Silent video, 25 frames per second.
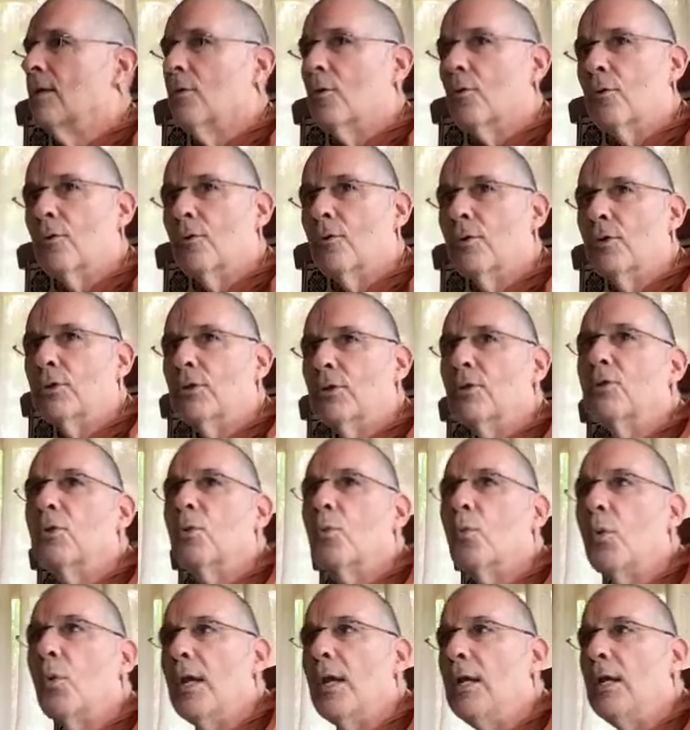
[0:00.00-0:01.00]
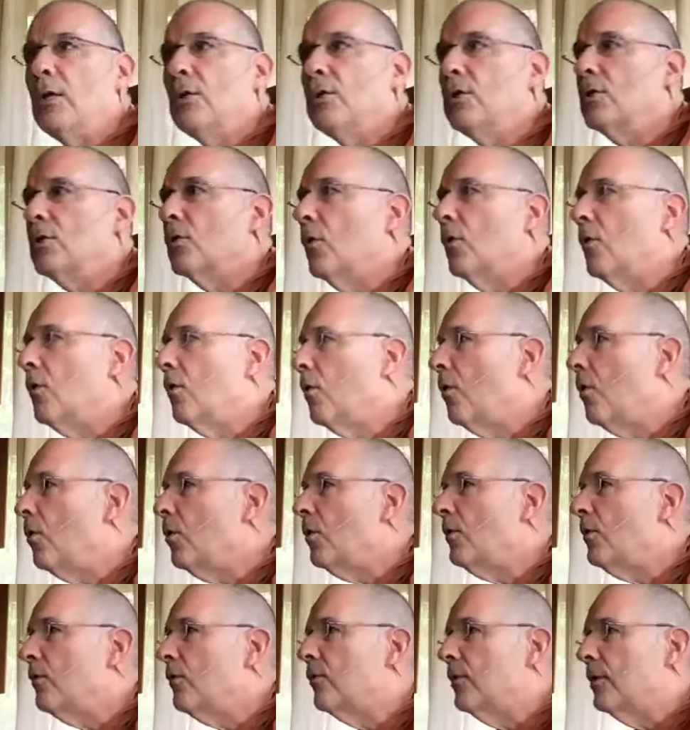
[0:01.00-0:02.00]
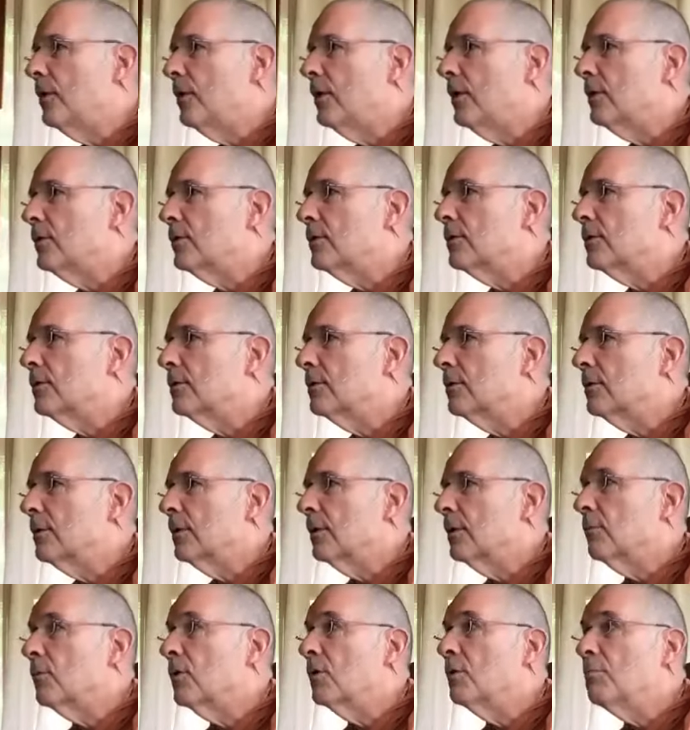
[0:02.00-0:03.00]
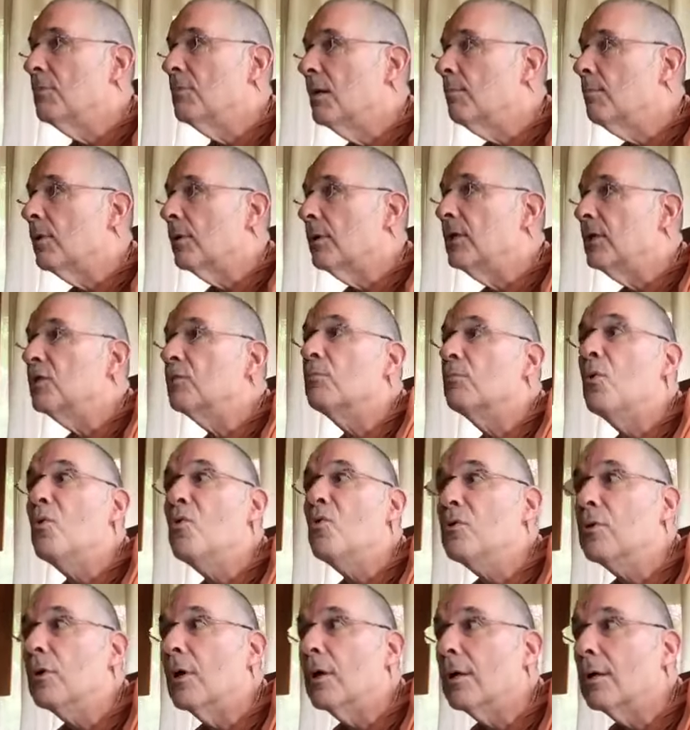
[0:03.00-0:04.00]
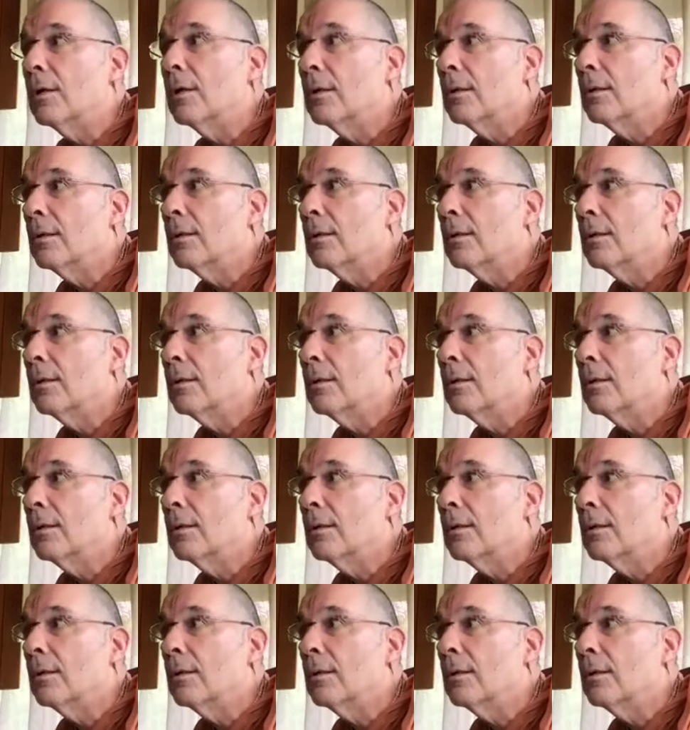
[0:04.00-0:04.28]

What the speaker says: So Krishna is arranging all of this. Remember, he's Mugdha.